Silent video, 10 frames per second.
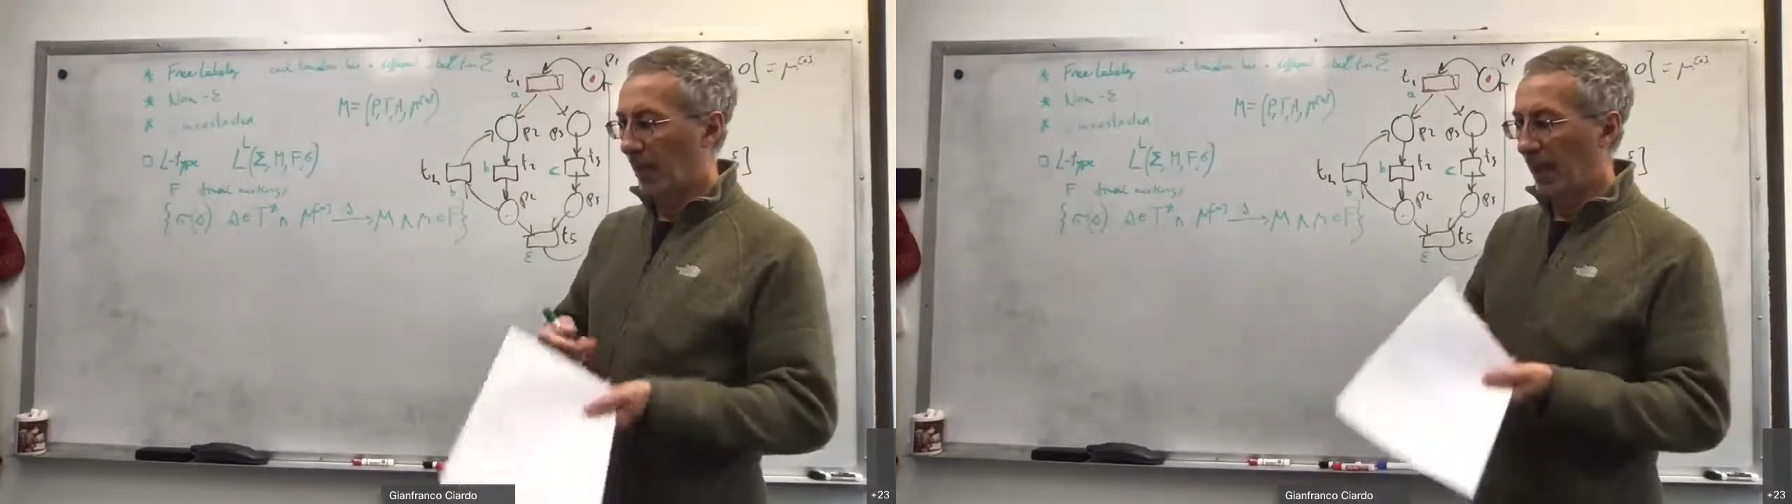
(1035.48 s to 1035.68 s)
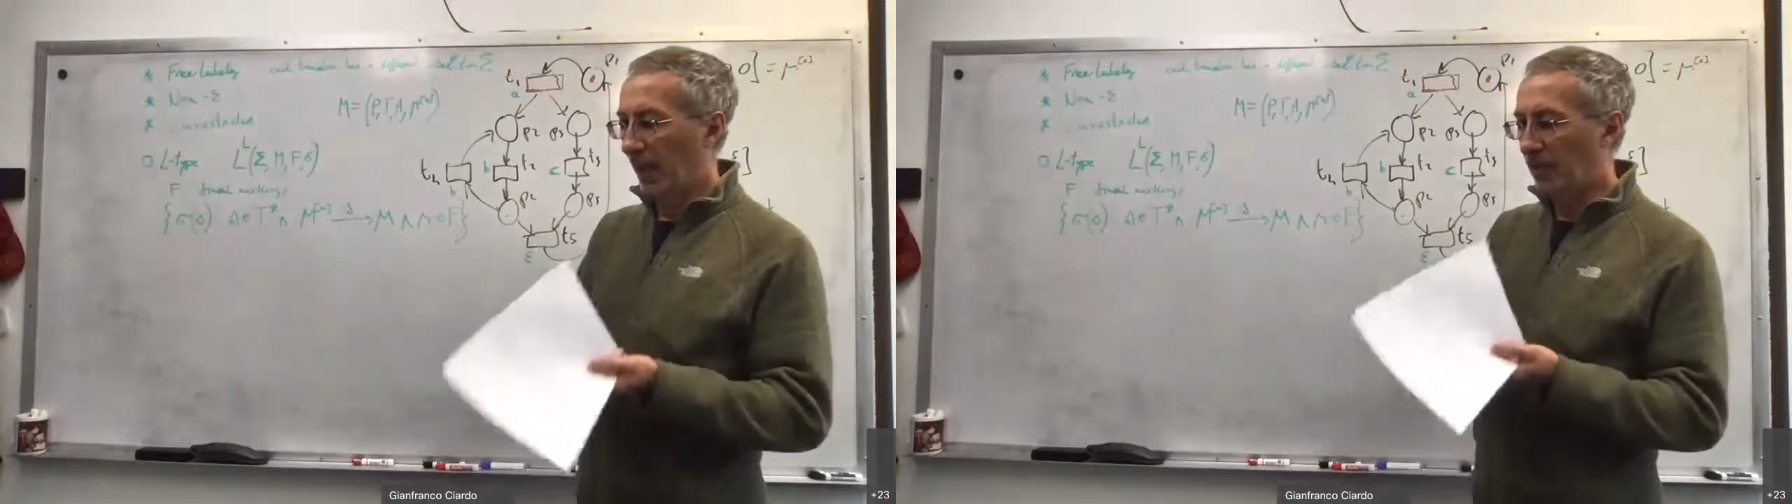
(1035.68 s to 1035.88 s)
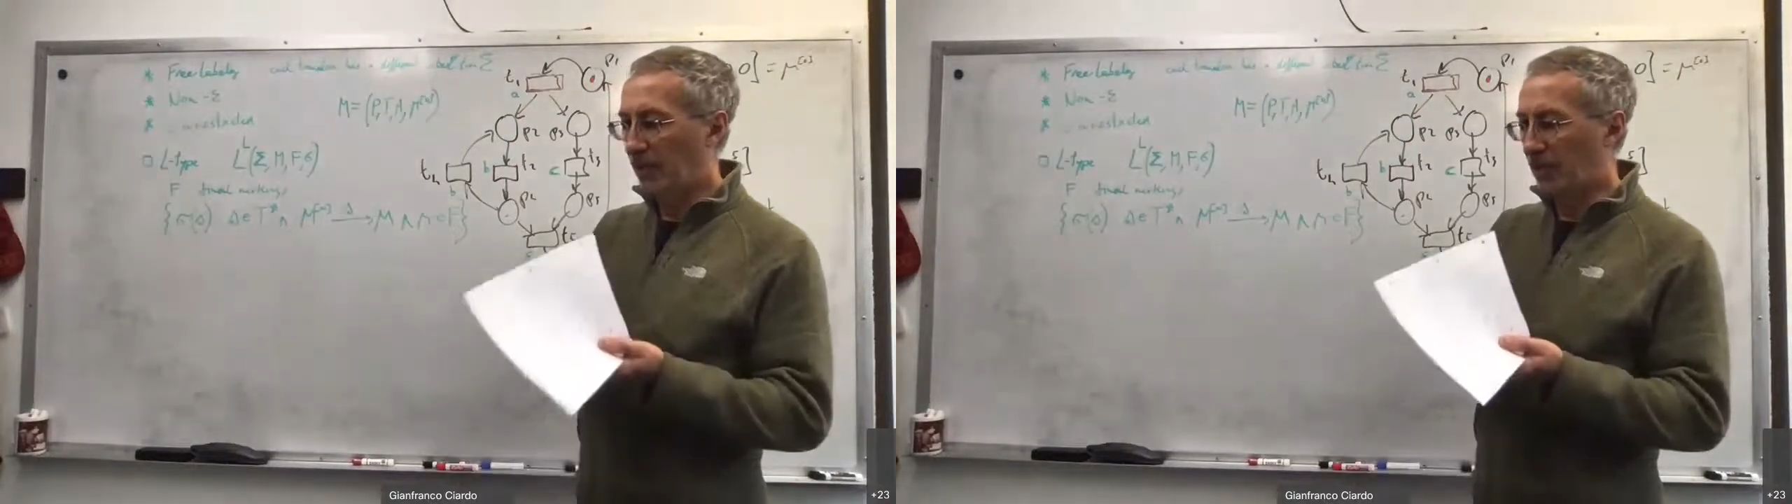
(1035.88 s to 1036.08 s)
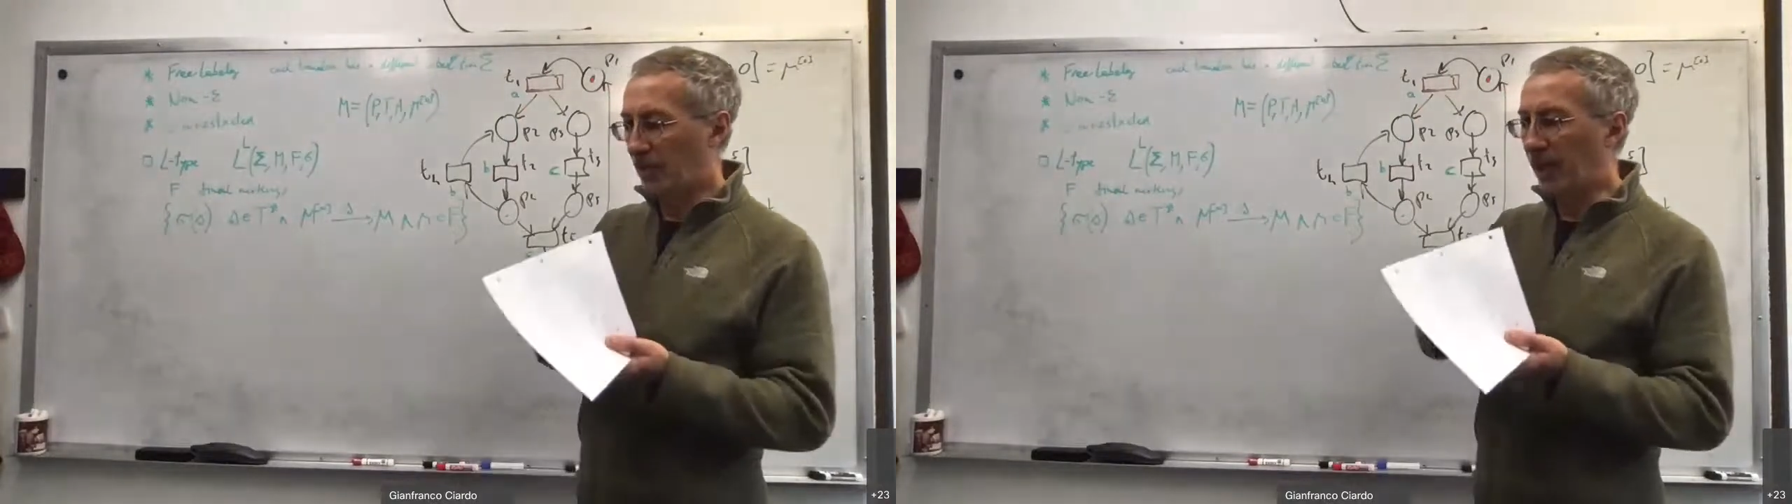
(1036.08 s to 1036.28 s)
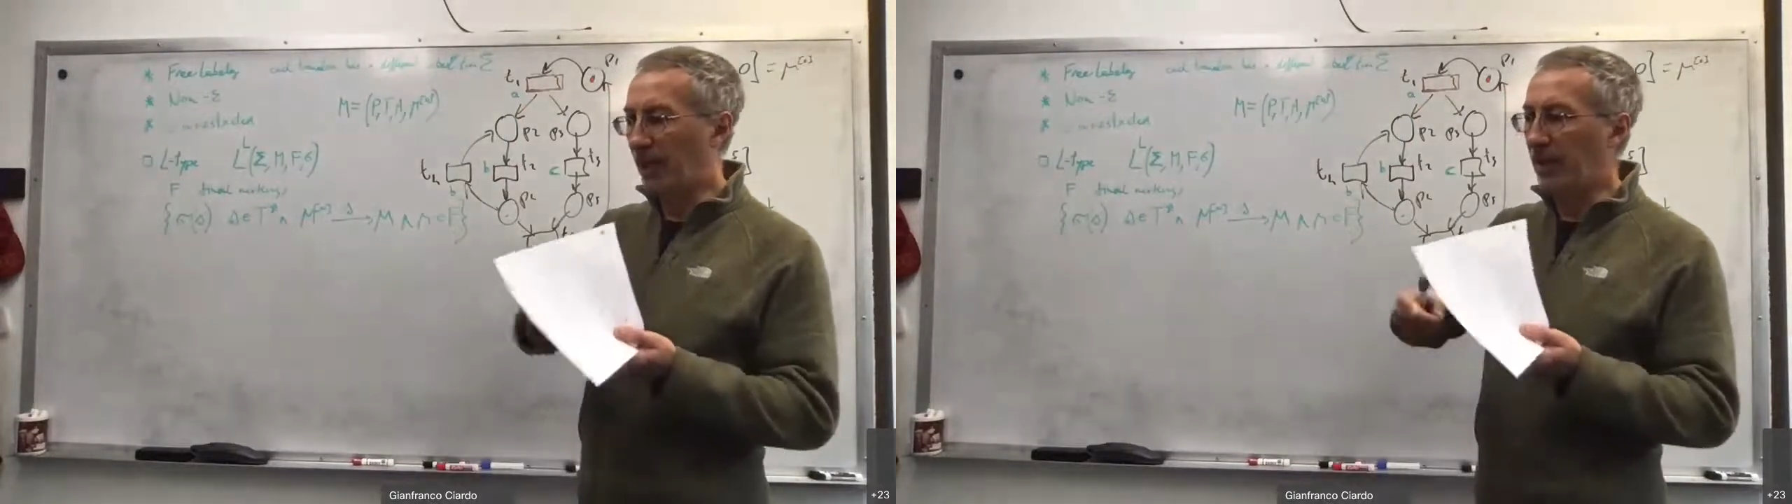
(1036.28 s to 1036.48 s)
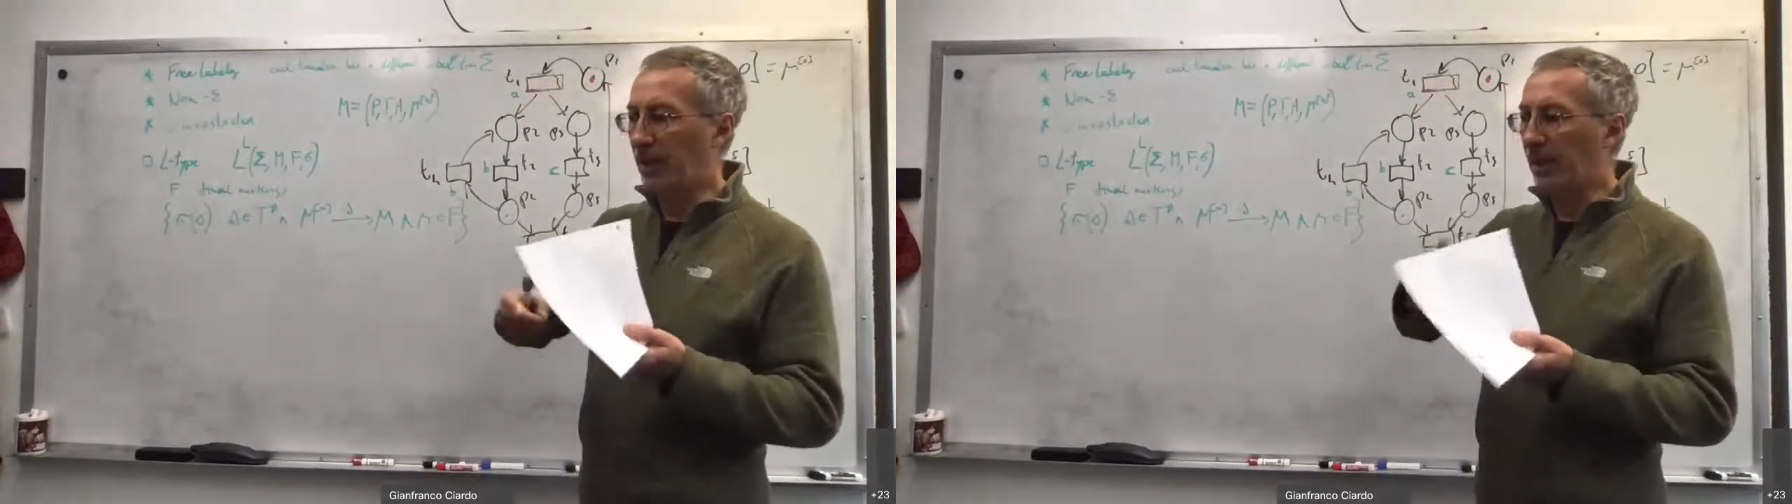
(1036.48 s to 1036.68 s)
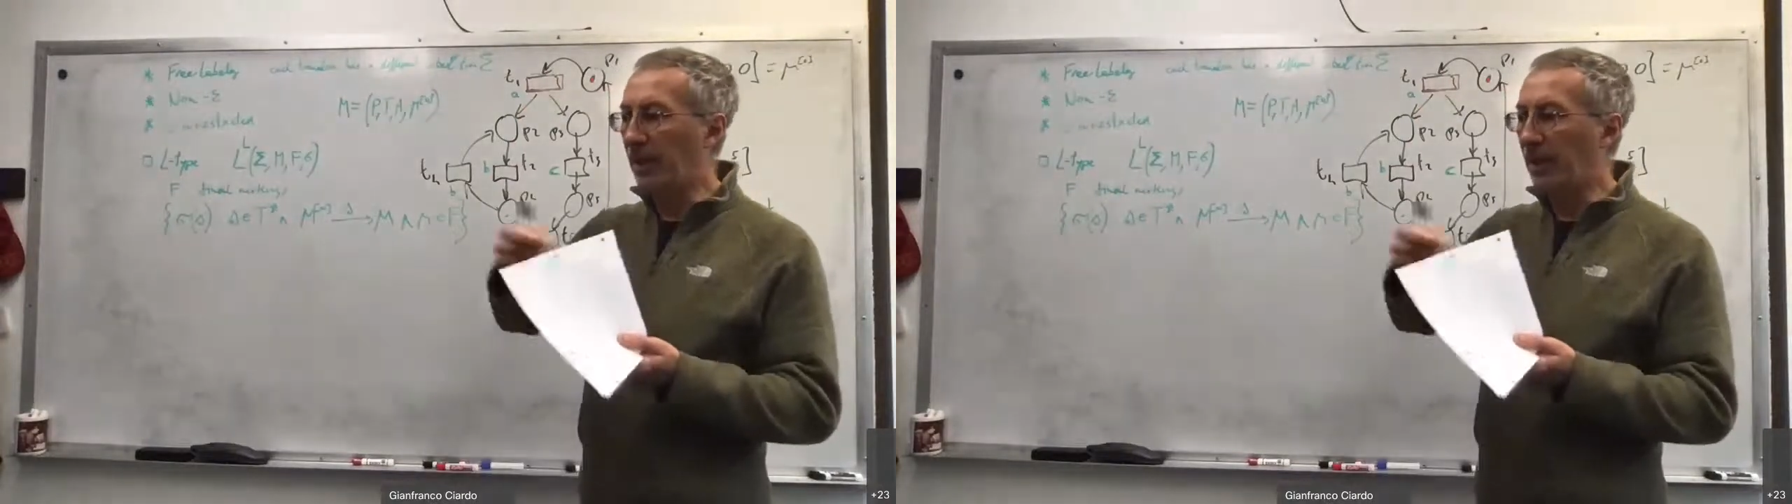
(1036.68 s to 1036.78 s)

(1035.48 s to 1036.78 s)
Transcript: a string that